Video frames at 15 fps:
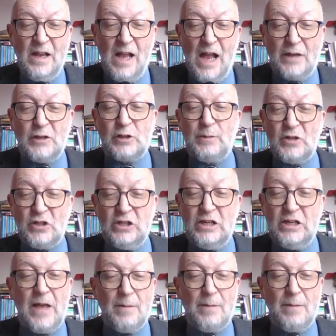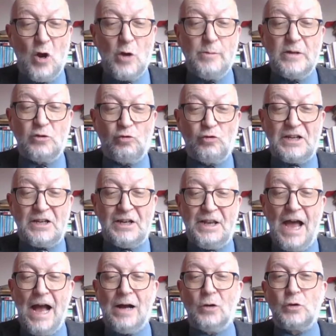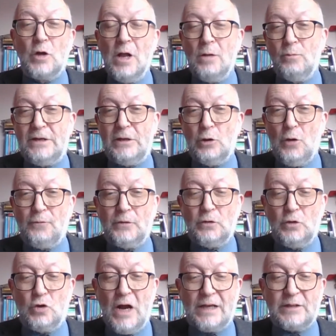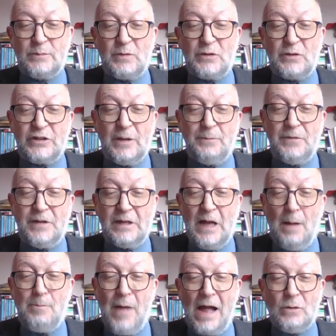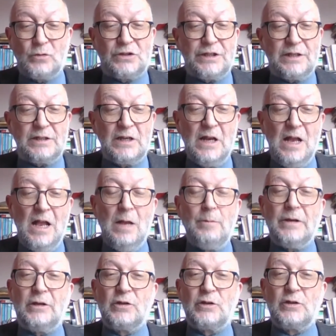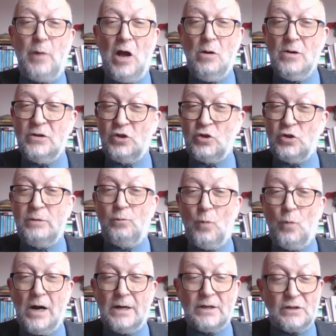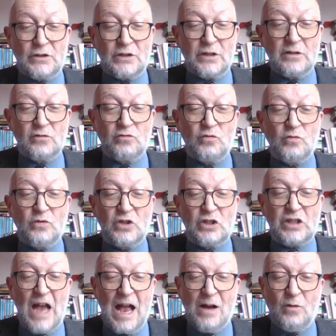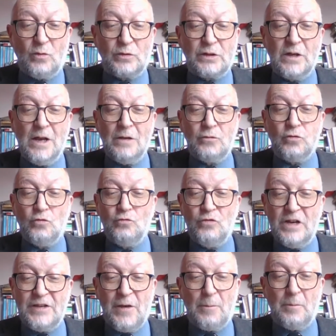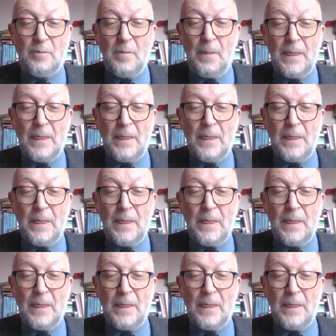and especially if that poem is read aloud, we can often grasp something about it, because poetry works through sound, through rhythm,